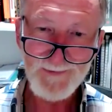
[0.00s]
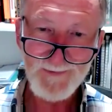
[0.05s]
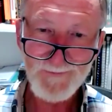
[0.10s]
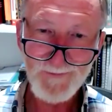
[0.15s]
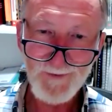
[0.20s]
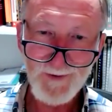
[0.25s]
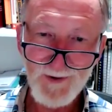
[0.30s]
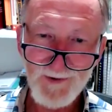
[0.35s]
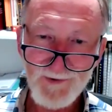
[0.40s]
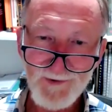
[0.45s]
were
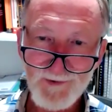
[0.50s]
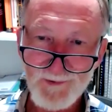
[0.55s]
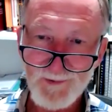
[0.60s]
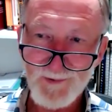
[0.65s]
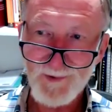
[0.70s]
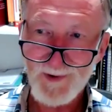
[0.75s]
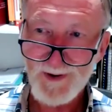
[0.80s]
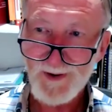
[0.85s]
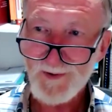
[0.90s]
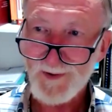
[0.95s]
first
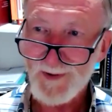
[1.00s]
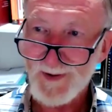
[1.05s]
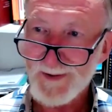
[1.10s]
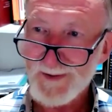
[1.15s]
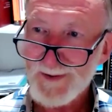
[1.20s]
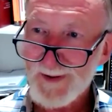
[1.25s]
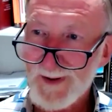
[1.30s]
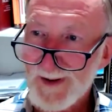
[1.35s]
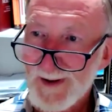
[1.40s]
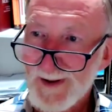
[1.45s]

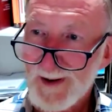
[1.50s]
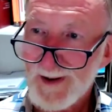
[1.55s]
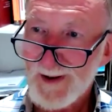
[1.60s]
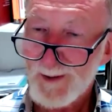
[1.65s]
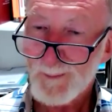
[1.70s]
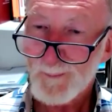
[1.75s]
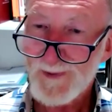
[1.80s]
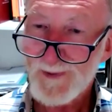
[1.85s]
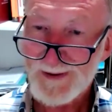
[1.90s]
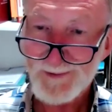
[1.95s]
grown,
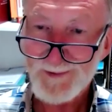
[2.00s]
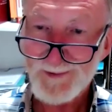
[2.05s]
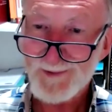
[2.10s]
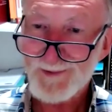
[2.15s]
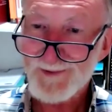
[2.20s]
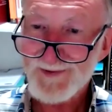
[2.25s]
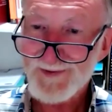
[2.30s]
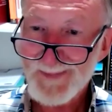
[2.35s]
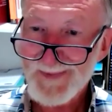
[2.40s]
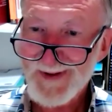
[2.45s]
we could
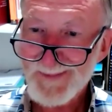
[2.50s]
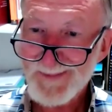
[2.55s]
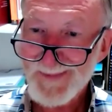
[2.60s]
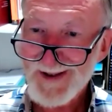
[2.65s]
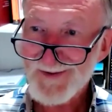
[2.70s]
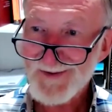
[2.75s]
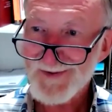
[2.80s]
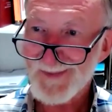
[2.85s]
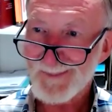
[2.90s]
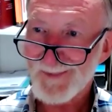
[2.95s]
do something
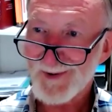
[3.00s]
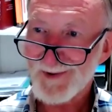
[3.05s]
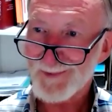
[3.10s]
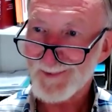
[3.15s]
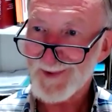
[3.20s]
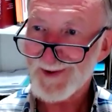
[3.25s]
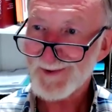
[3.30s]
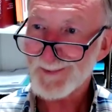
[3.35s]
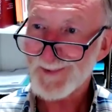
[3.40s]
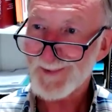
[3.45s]
about them, because
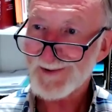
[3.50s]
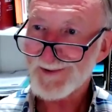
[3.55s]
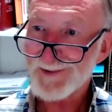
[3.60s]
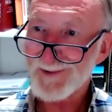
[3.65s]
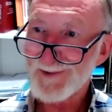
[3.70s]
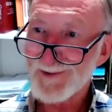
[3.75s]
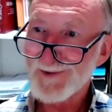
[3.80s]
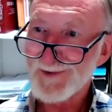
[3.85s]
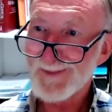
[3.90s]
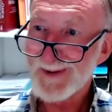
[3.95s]
once we
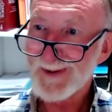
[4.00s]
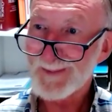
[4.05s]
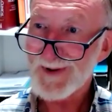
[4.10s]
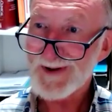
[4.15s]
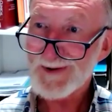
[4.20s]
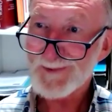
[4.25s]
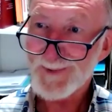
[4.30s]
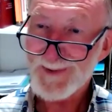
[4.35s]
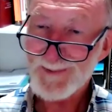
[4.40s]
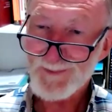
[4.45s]
grew them and
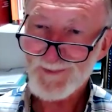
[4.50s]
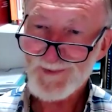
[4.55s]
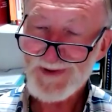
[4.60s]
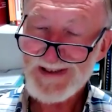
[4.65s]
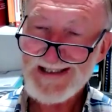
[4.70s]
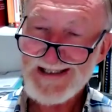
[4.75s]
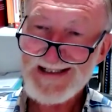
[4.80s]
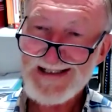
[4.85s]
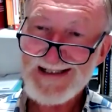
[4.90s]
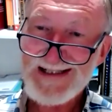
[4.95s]
once we
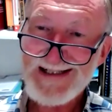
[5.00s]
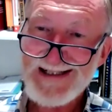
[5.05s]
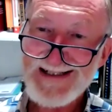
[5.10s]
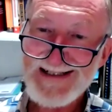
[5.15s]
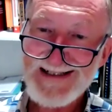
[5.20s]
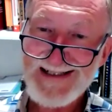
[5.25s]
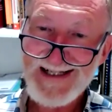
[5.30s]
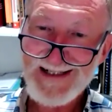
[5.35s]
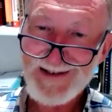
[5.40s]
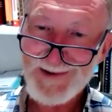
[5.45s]

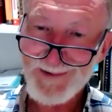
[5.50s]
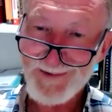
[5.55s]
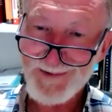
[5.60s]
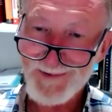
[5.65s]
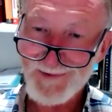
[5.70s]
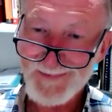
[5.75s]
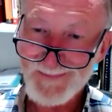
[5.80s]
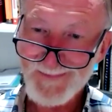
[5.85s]
realized they cause